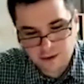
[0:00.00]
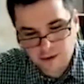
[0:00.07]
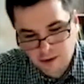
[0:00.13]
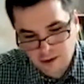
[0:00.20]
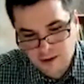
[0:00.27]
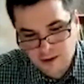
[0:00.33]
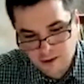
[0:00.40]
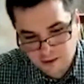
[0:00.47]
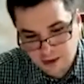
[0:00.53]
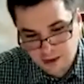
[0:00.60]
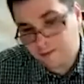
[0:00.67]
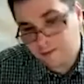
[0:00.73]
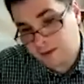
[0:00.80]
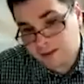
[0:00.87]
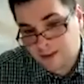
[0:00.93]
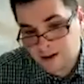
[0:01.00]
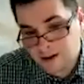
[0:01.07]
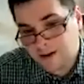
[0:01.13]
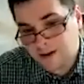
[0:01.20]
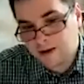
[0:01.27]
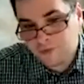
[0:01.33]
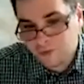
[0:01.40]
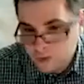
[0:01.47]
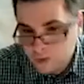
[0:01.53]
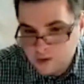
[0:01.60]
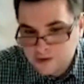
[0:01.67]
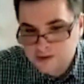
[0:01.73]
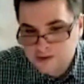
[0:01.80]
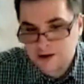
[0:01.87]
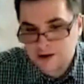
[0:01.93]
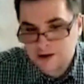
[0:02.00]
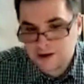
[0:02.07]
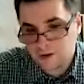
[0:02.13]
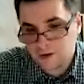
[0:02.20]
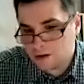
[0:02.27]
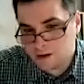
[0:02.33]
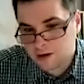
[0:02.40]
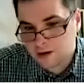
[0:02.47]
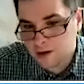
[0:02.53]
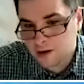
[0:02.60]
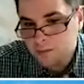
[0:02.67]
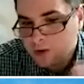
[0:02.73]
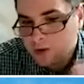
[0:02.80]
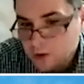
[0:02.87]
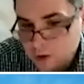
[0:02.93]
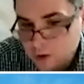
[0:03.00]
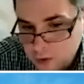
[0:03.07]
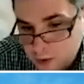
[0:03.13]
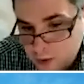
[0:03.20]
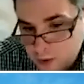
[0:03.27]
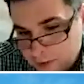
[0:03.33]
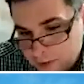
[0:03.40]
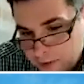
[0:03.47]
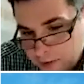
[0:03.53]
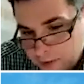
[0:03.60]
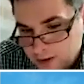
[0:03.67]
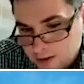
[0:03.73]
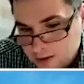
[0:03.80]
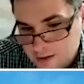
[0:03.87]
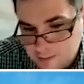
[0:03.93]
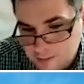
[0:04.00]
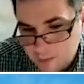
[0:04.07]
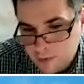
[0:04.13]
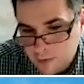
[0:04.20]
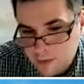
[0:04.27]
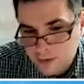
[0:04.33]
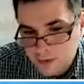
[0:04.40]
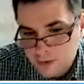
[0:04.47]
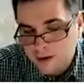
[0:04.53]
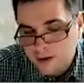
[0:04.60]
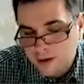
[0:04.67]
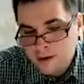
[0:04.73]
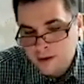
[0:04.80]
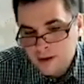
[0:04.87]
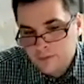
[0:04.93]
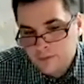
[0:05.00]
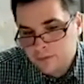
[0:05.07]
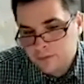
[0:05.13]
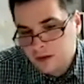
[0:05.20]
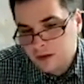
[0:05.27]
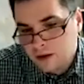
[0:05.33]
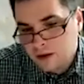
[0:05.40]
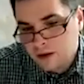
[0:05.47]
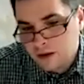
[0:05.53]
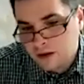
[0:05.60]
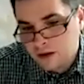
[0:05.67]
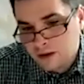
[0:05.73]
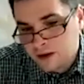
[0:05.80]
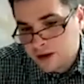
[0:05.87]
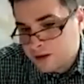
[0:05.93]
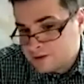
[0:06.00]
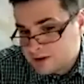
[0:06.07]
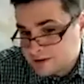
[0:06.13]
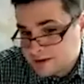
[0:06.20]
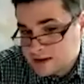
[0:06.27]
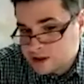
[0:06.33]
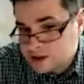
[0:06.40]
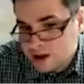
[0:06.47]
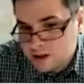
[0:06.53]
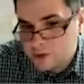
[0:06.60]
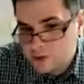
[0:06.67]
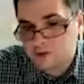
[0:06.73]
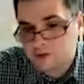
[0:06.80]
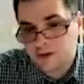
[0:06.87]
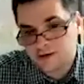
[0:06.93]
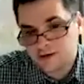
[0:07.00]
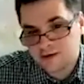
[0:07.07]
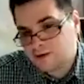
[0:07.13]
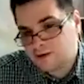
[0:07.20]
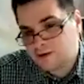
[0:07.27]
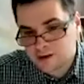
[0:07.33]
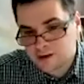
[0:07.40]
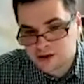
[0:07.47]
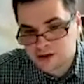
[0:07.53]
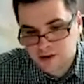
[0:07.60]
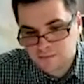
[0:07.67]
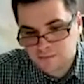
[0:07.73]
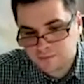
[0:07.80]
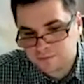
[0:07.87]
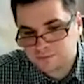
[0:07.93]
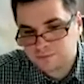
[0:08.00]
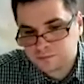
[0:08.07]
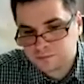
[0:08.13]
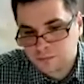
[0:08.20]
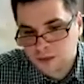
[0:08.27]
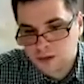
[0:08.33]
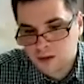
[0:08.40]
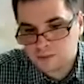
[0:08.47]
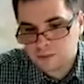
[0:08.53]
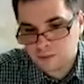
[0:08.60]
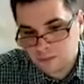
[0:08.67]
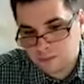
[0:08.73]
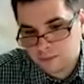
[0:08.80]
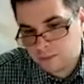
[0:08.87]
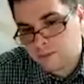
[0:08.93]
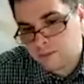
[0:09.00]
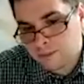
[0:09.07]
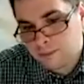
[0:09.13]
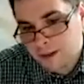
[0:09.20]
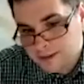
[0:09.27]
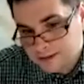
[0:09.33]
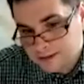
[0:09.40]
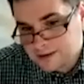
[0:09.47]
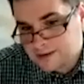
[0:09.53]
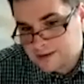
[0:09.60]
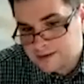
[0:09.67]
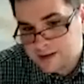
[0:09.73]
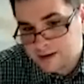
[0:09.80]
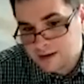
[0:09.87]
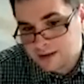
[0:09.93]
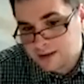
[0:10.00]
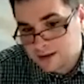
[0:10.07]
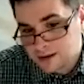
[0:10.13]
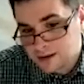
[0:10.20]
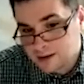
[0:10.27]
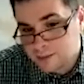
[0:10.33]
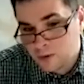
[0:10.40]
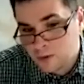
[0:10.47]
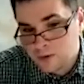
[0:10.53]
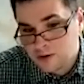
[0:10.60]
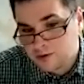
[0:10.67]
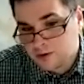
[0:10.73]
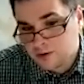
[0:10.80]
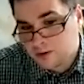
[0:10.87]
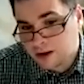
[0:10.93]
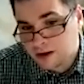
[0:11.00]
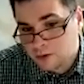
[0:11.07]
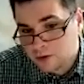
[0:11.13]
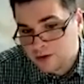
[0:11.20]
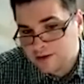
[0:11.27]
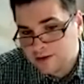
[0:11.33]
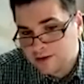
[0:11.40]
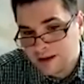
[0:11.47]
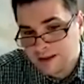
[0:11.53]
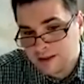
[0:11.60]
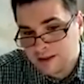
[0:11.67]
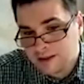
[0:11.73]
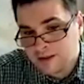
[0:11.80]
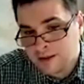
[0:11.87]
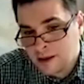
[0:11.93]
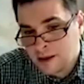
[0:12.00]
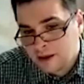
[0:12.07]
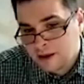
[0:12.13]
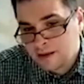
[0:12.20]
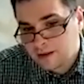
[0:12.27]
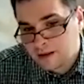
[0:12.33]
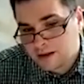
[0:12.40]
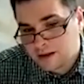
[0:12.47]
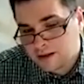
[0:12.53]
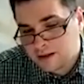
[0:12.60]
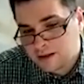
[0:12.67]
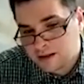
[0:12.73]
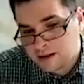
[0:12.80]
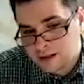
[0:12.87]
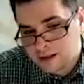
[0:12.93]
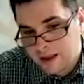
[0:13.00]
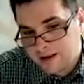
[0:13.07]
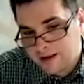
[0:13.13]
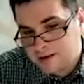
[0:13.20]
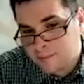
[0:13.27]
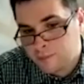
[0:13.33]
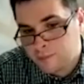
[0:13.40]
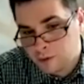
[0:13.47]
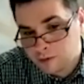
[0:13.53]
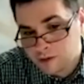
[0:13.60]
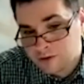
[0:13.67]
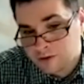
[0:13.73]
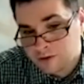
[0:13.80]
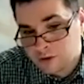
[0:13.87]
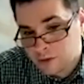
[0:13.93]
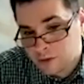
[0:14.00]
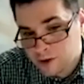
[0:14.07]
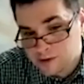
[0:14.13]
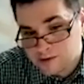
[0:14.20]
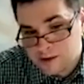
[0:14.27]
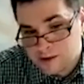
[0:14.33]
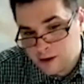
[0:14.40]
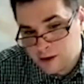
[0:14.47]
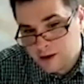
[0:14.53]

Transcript: Yeah, but of course, you're right. This pawn gives us a general space advantage. But since the pawn is on the queen side and takes important squares there, it's